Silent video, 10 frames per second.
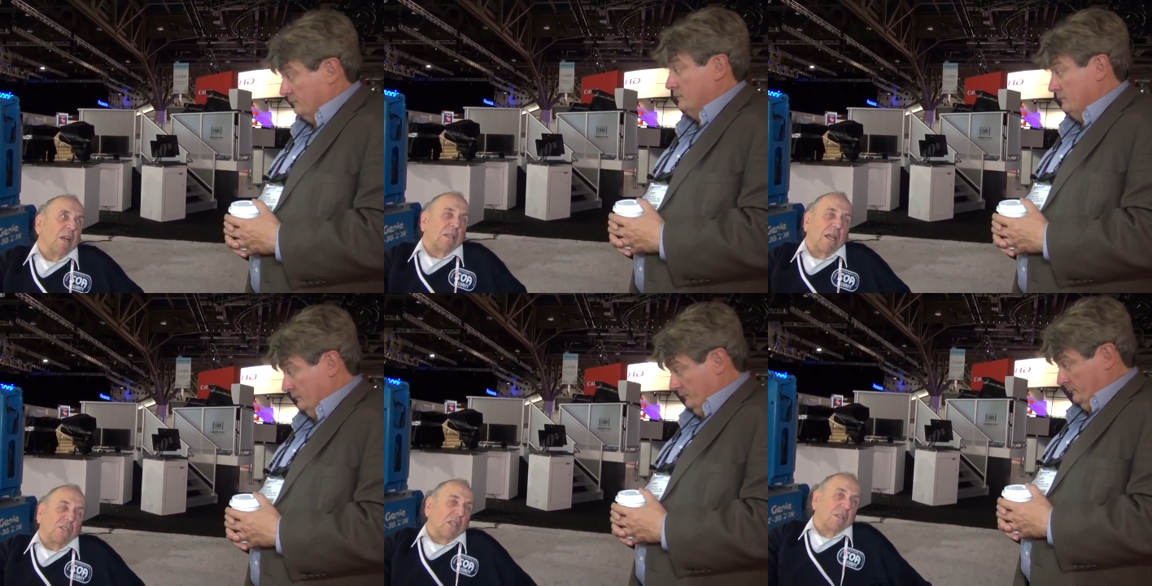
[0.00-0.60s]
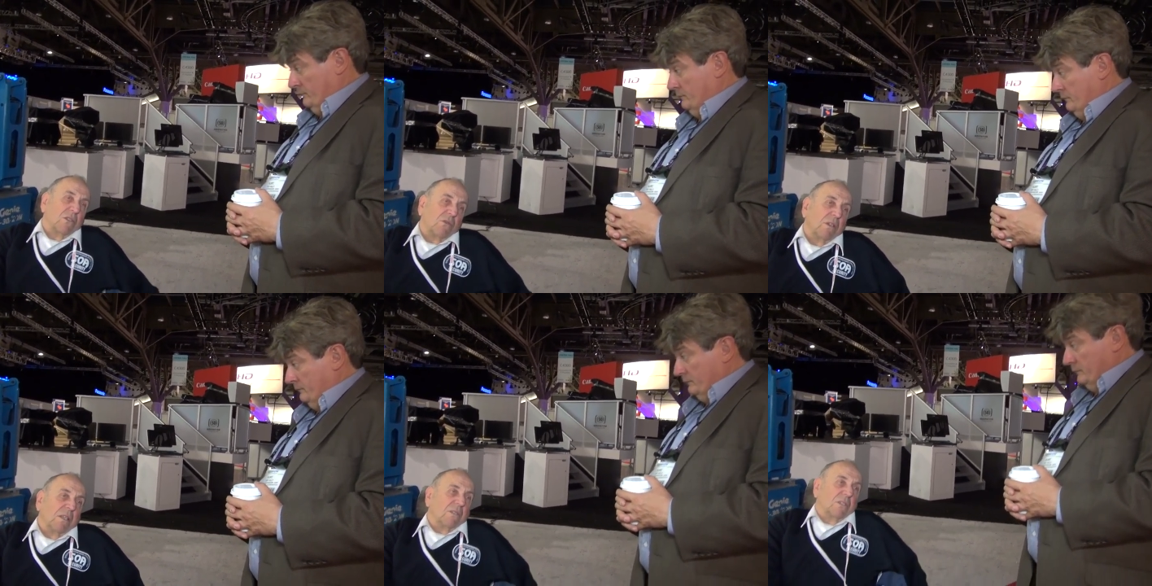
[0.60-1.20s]
Speaker 1: broadcasting mm -hmm.
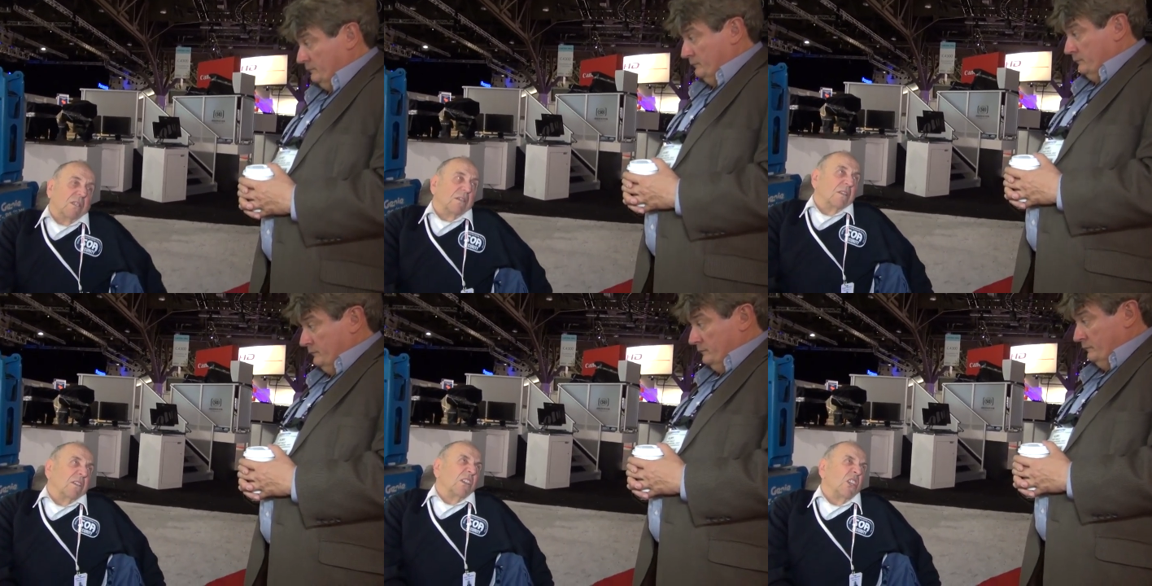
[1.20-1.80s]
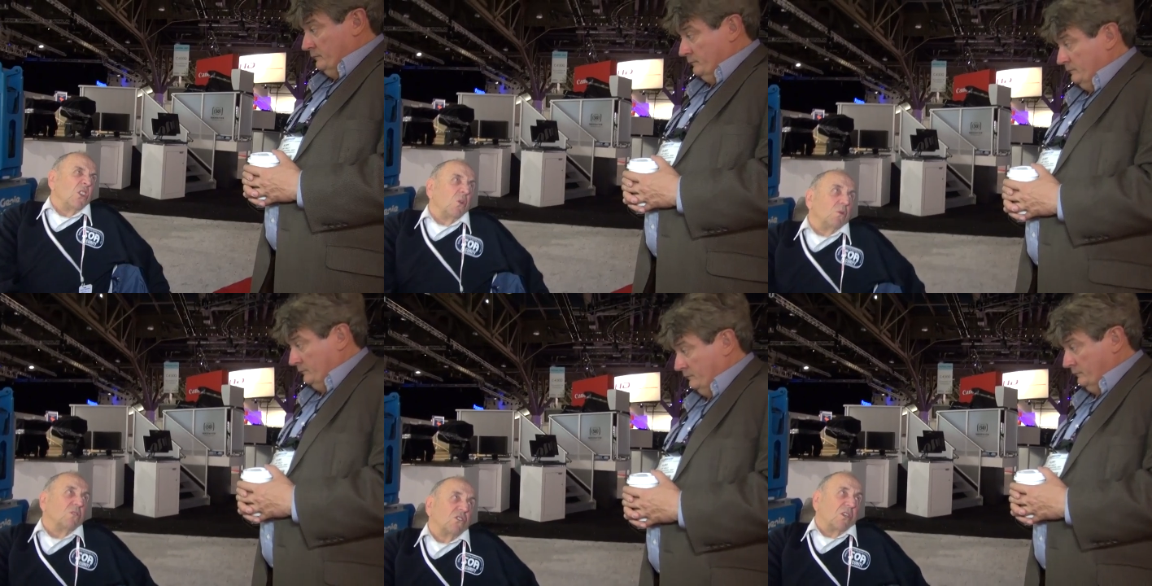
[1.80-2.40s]
industry is in
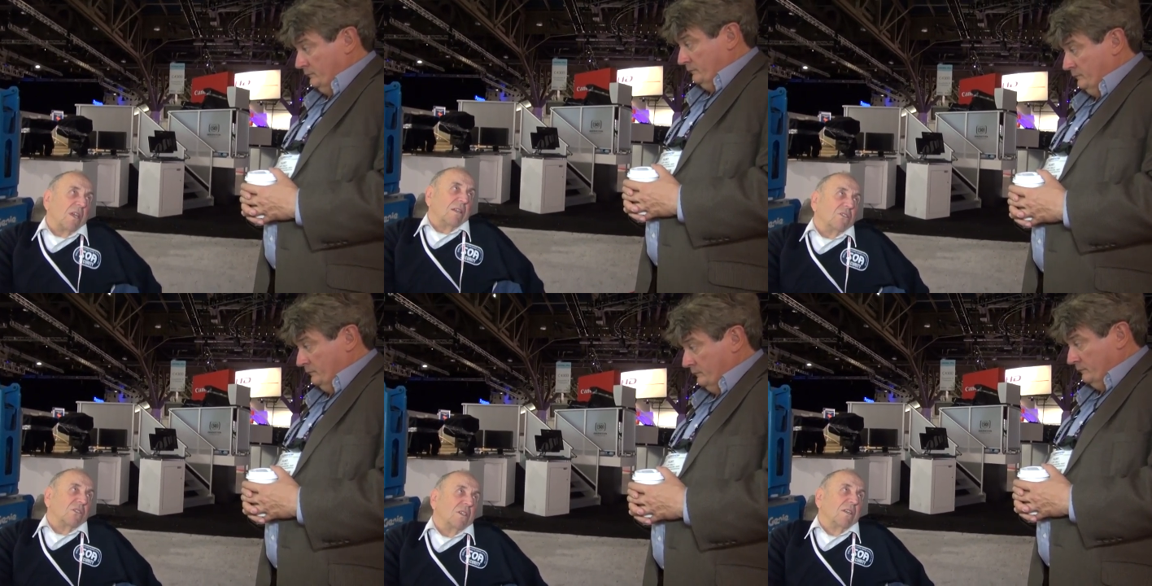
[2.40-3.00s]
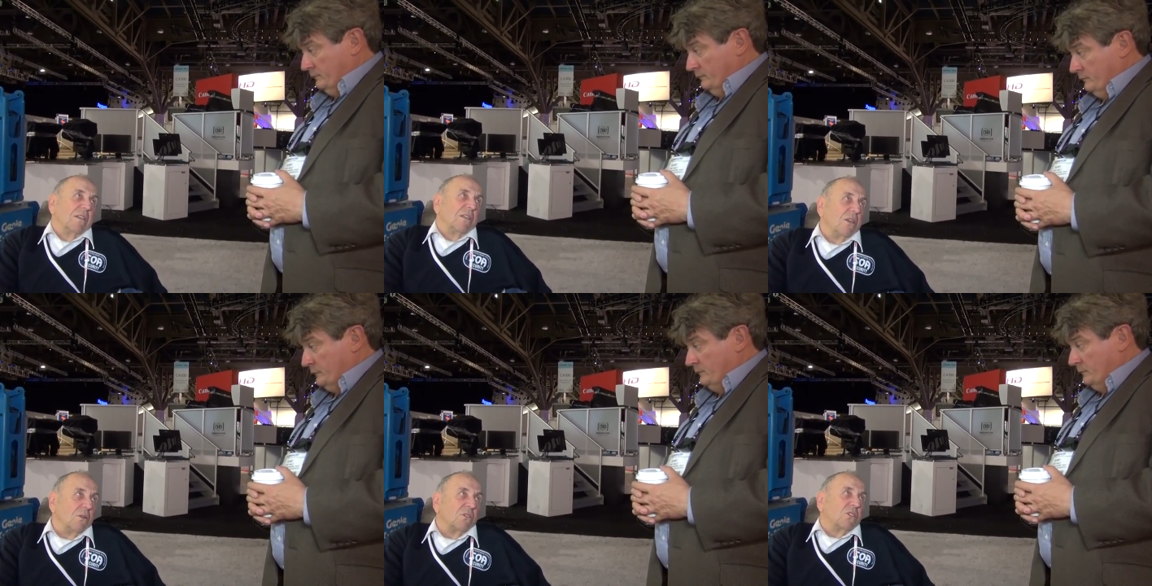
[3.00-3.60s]
huge change,
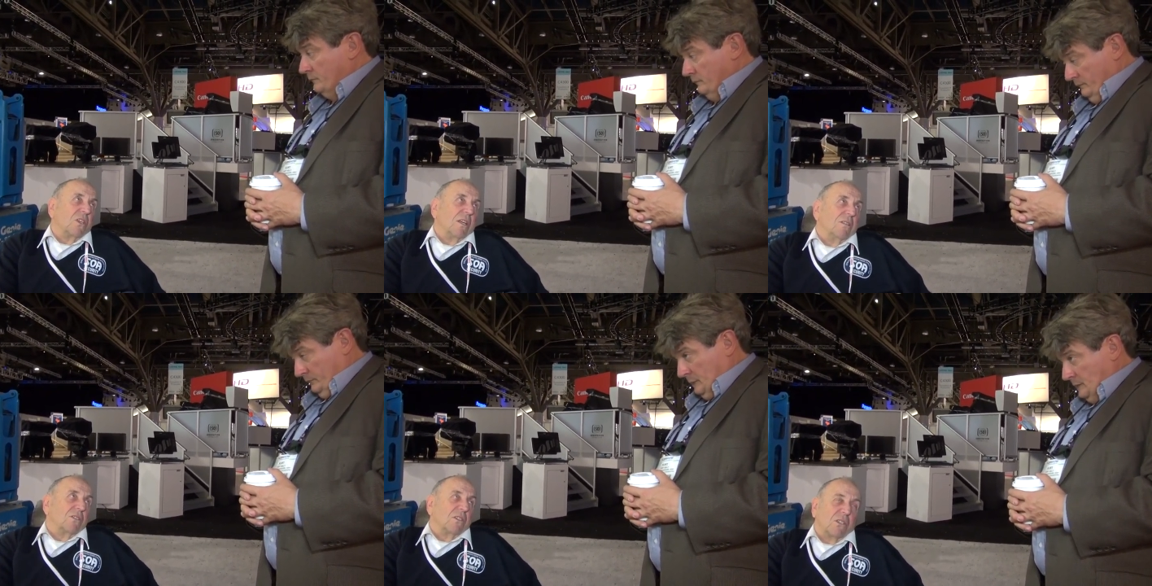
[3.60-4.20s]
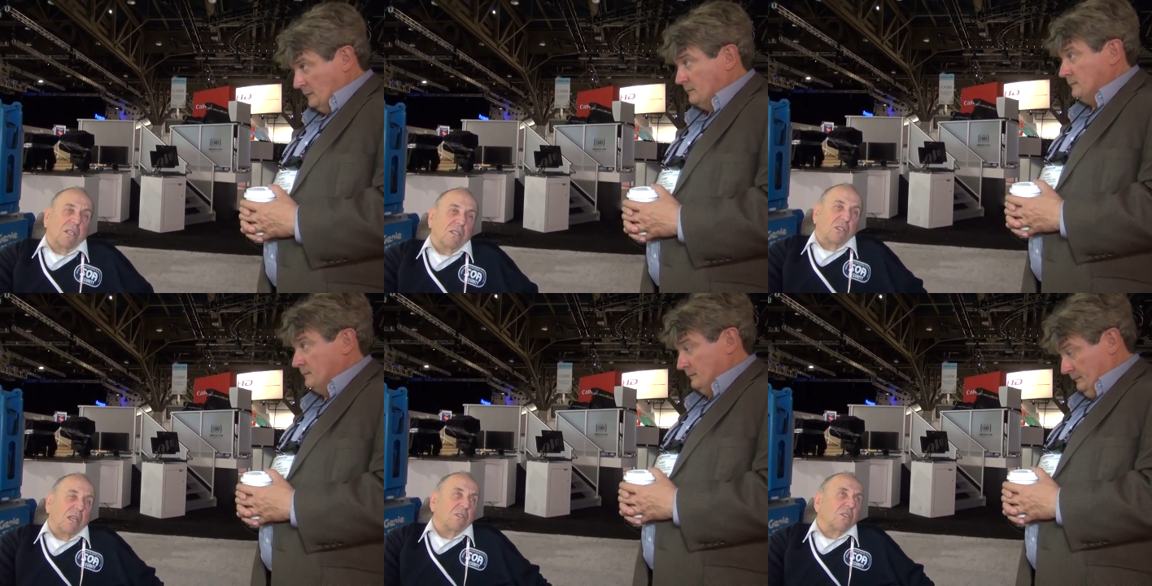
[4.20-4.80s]
huge change.
Speaker 2: It's going to
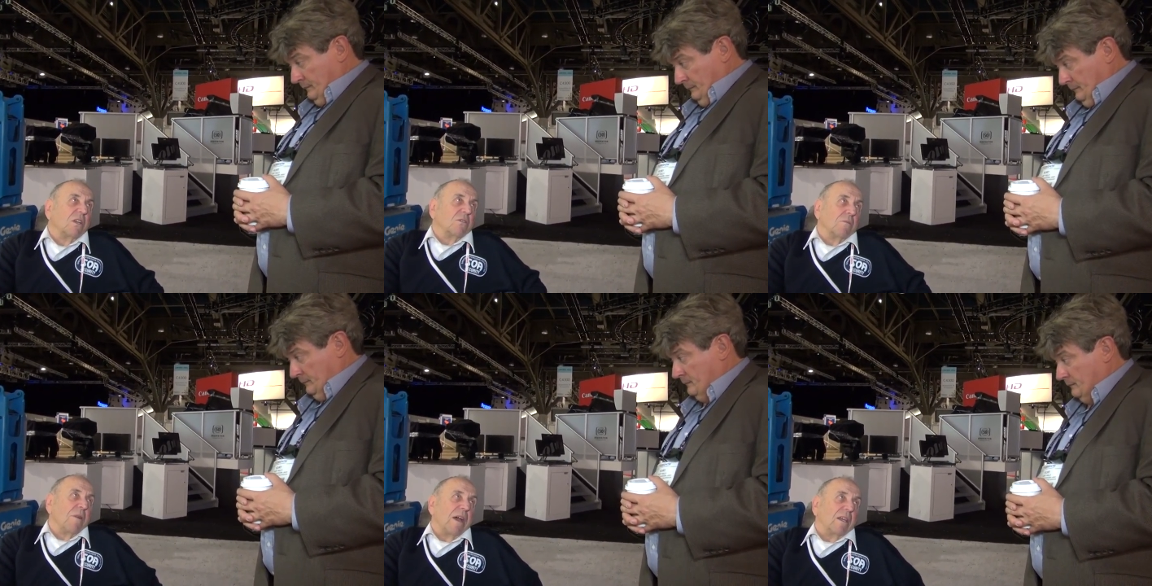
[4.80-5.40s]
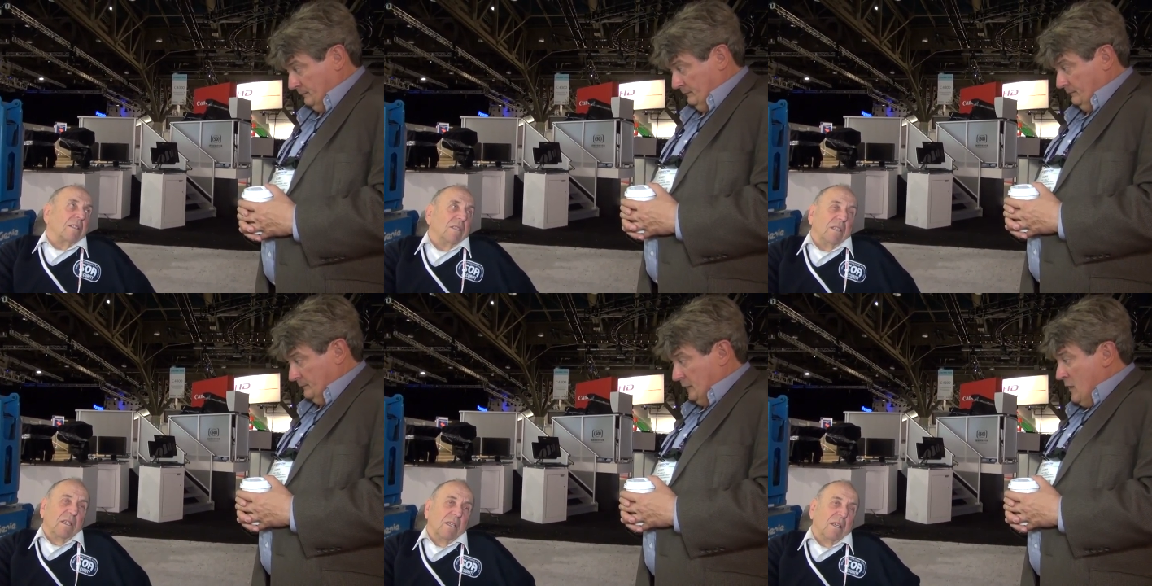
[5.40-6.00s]
change dramatically.
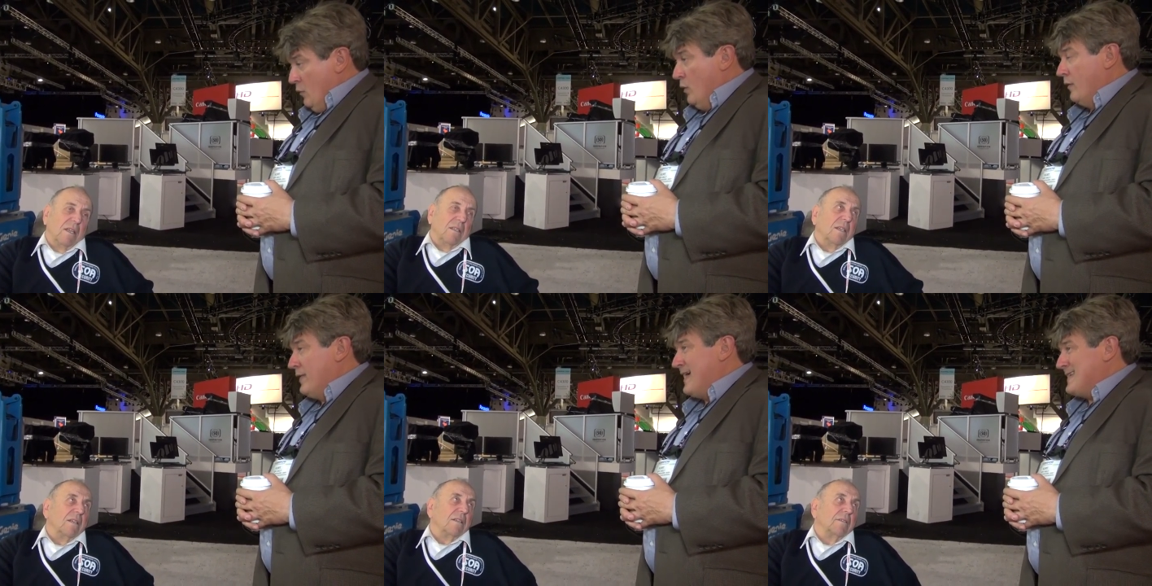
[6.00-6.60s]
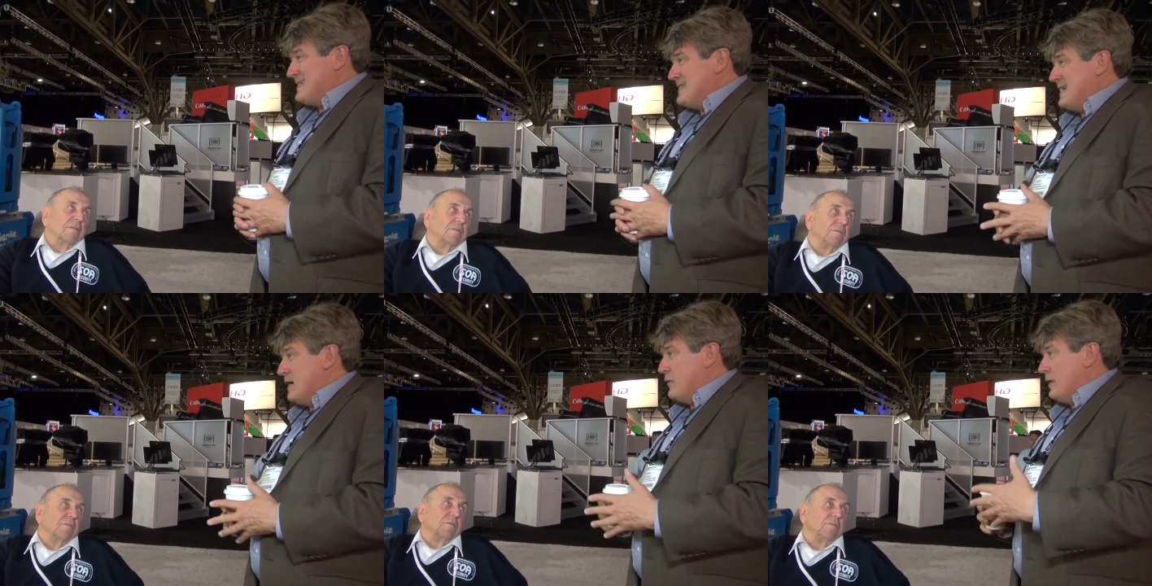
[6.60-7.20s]
well, that and
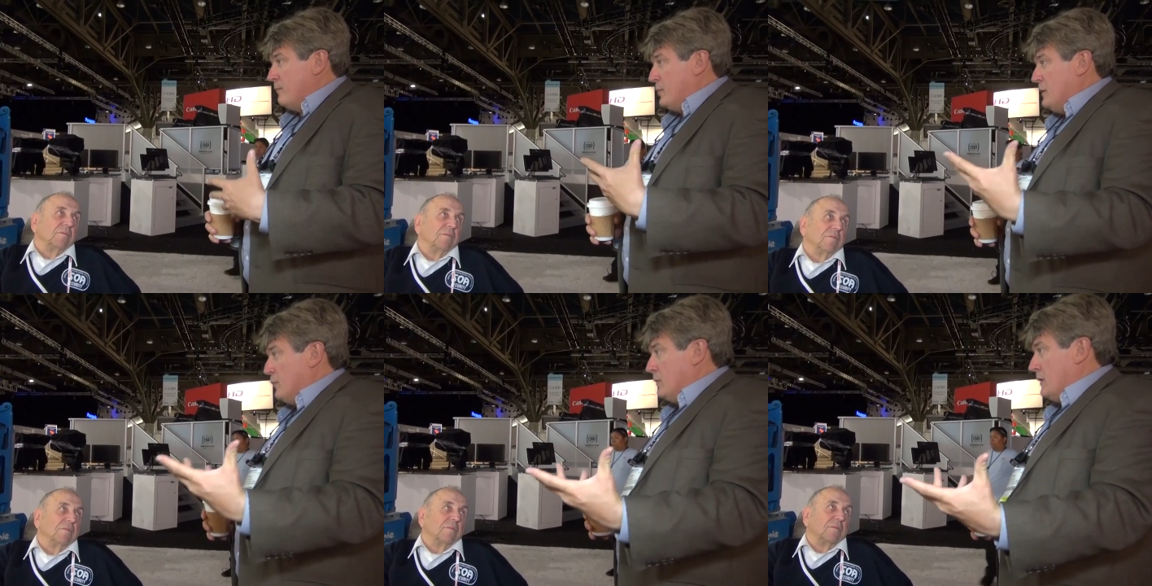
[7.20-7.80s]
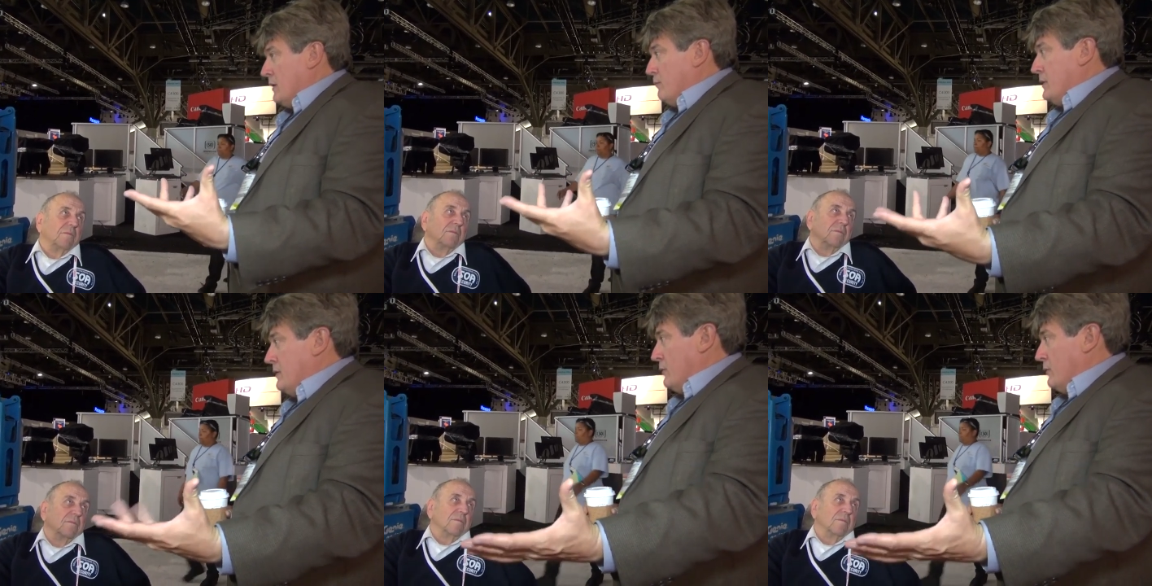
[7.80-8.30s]
now that people can be